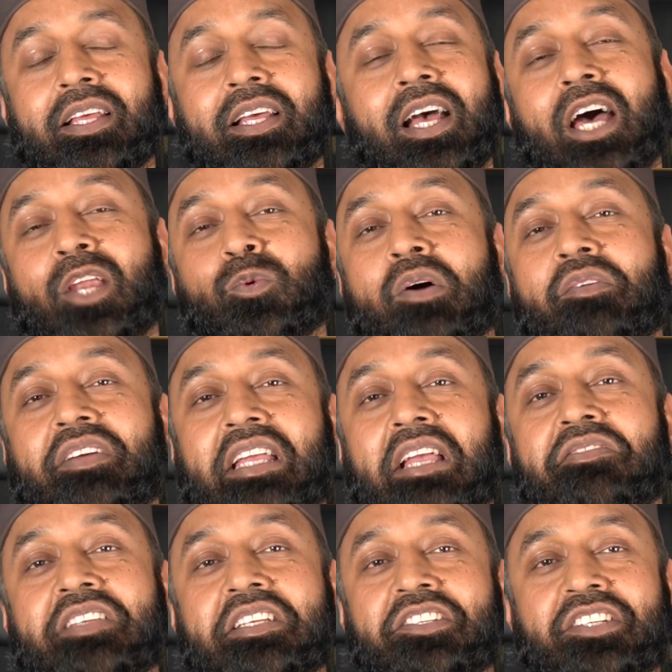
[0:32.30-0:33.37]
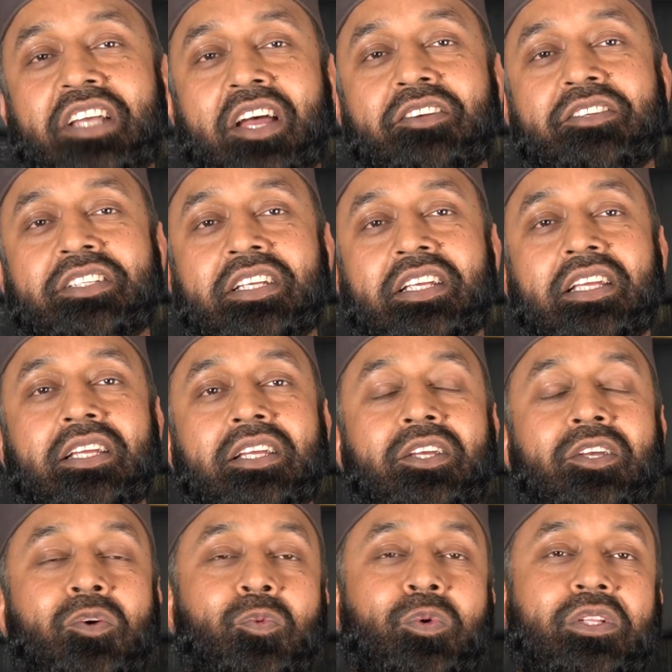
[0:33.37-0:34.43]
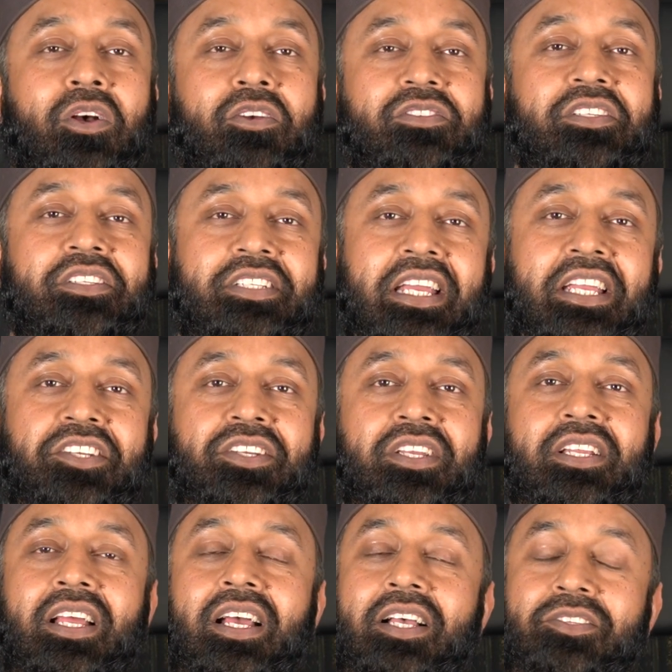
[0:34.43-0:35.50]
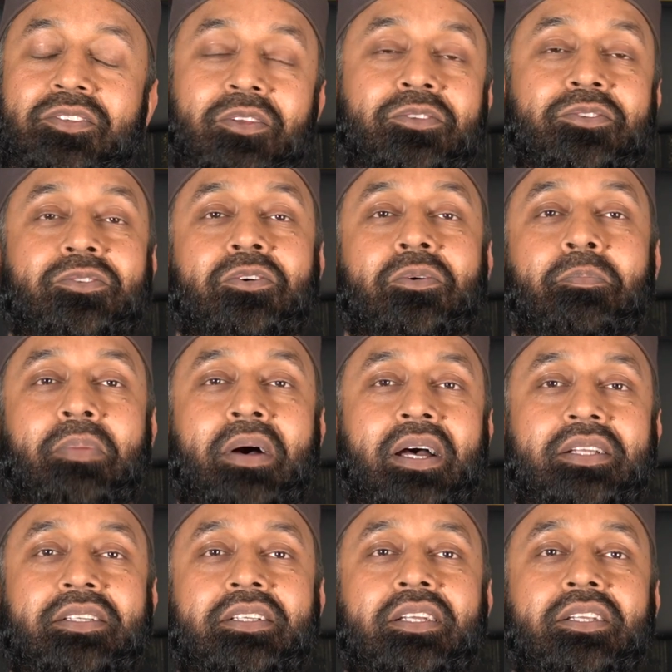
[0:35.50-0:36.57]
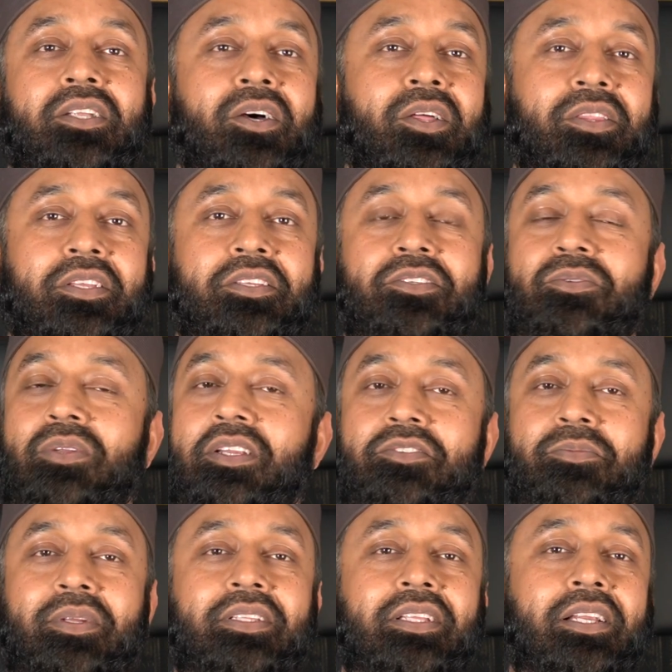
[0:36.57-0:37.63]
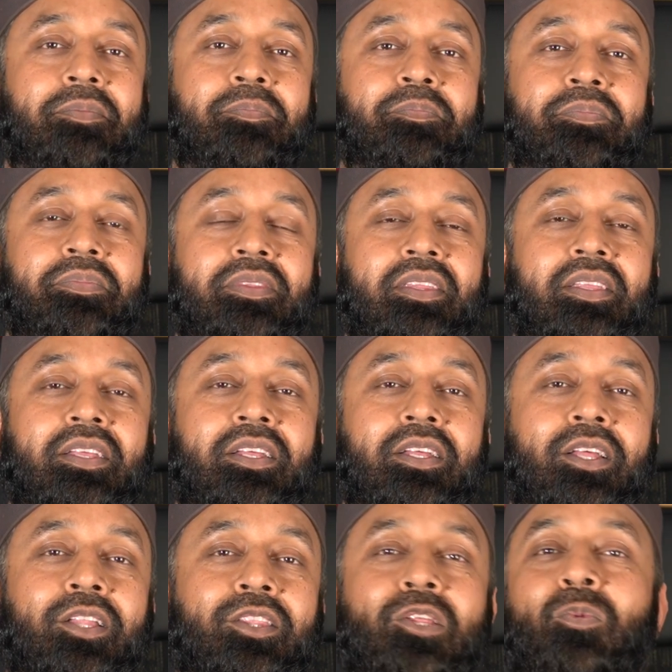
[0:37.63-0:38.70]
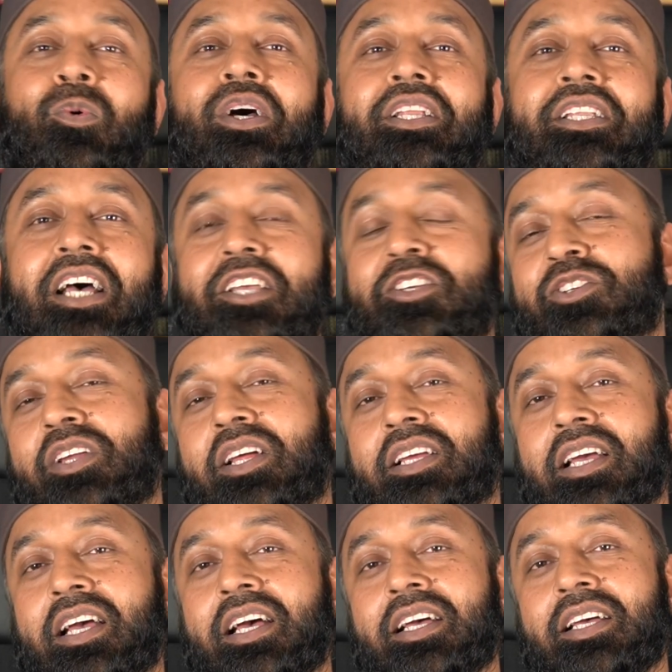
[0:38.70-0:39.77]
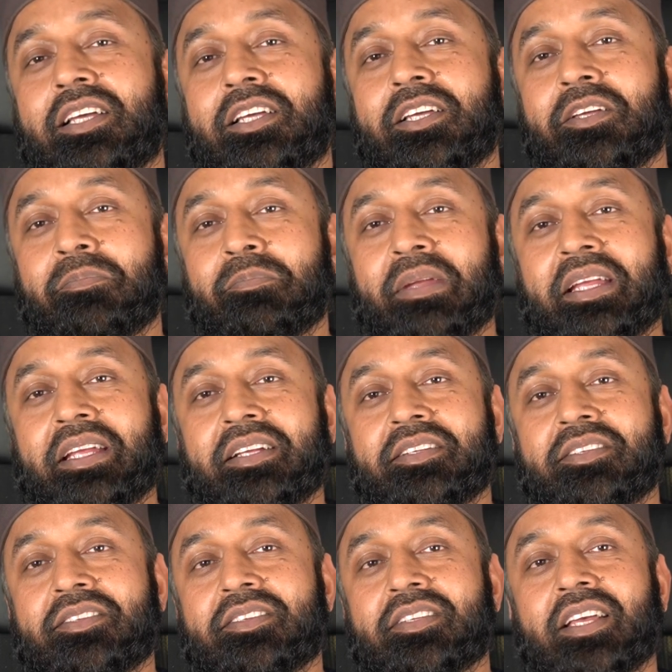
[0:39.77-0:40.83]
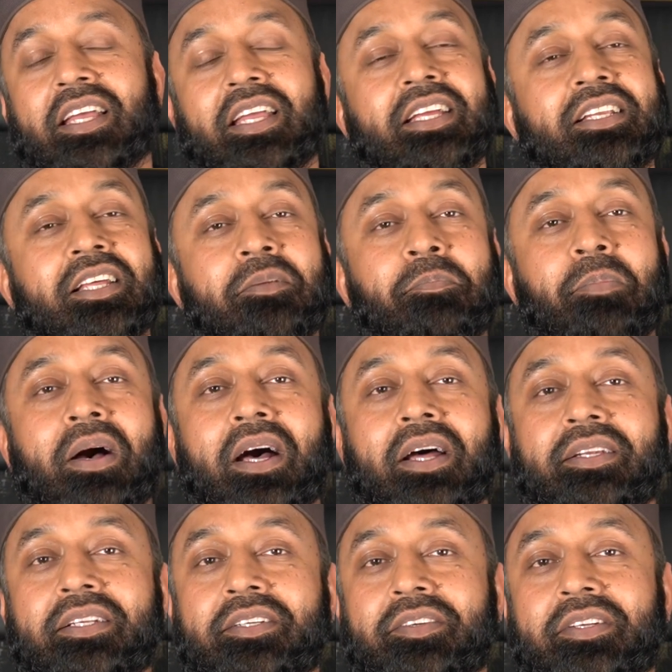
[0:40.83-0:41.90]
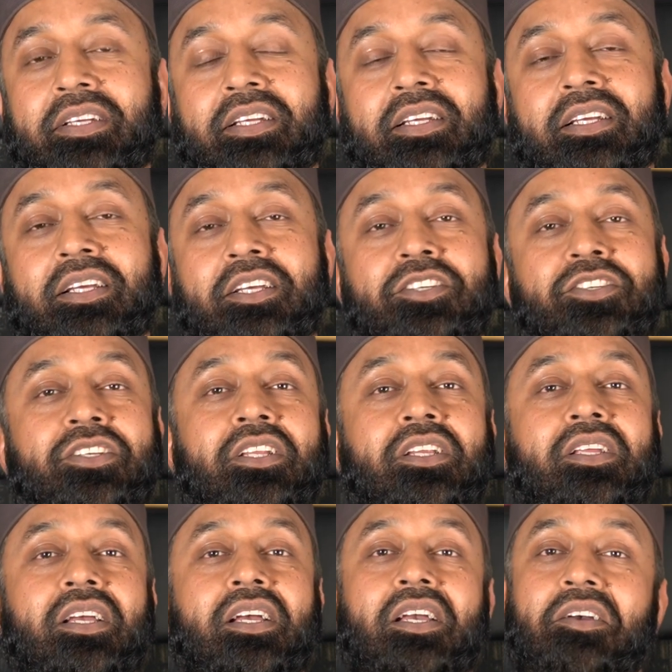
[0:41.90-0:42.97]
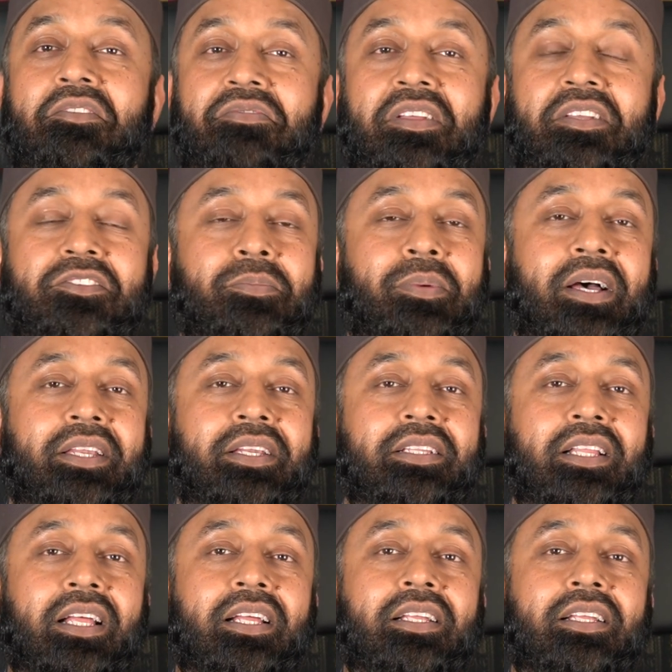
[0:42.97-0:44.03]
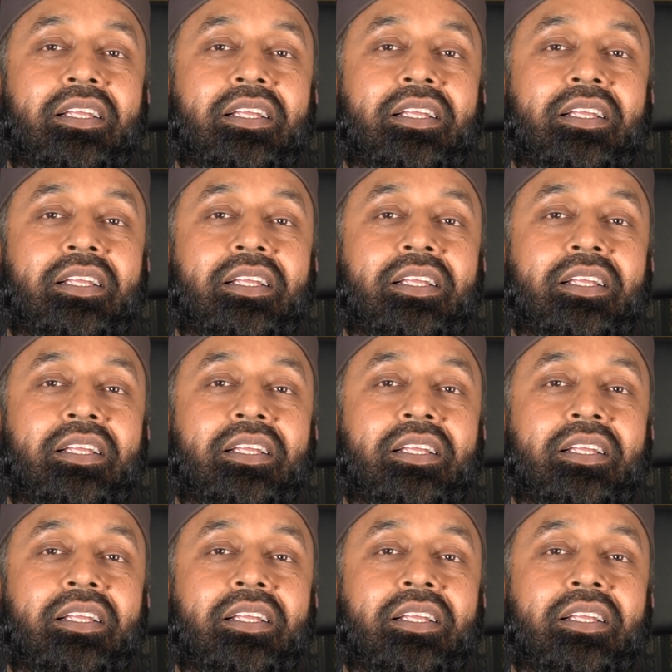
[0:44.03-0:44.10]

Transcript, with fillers: and whoever gives in charity with ostentation has also partnered others to Allah subhanahu wa ta'ala. The word ashraka means hidden partnering, shirk khafi subhanallah.